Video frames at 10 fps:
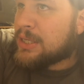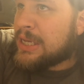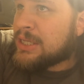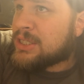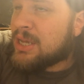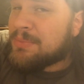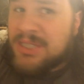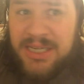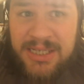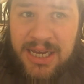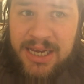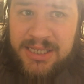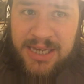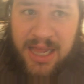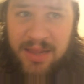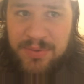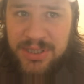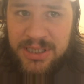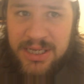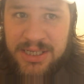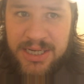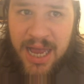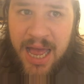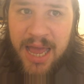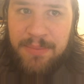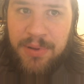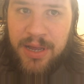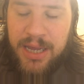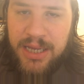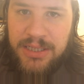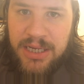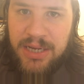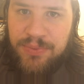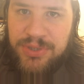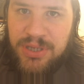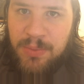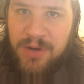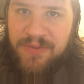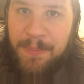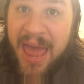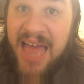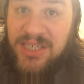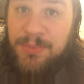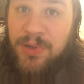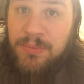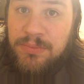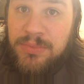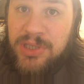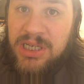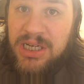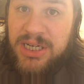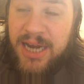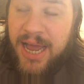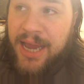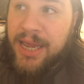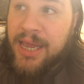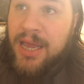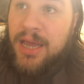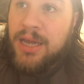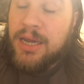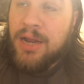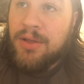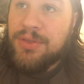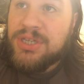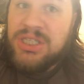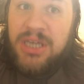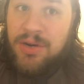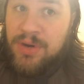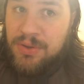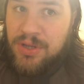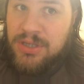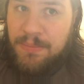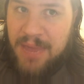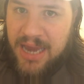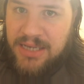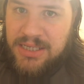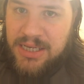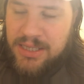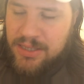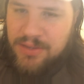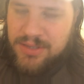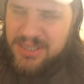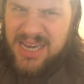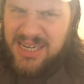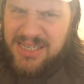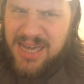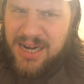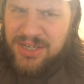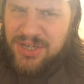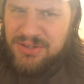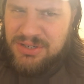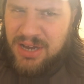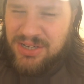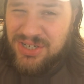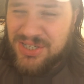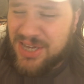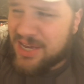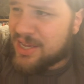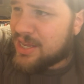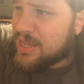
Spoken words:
In some scenes, I could tell it was CGI, but it was somewhat of a passable CGI. You know, the scenery looked amazing. You know, the set design, I should say.